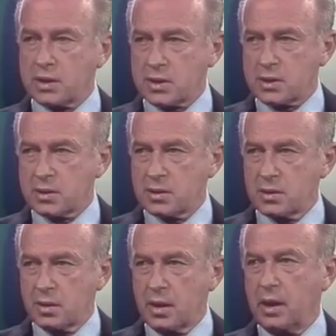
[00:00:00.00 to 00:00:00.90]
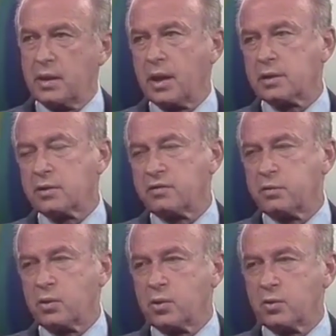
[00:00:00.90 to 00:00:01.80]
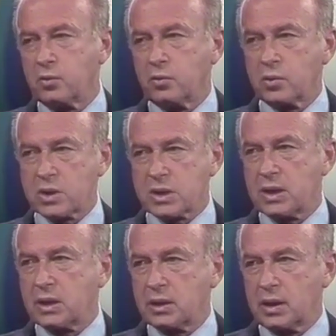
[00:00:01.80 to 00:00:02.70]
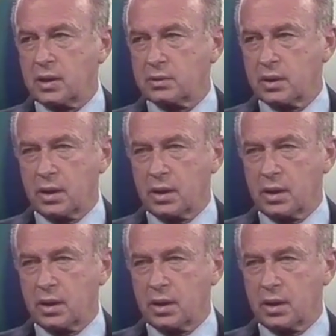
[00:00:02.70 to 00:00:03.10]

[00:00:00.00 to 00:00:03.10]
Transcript: war unless an act of war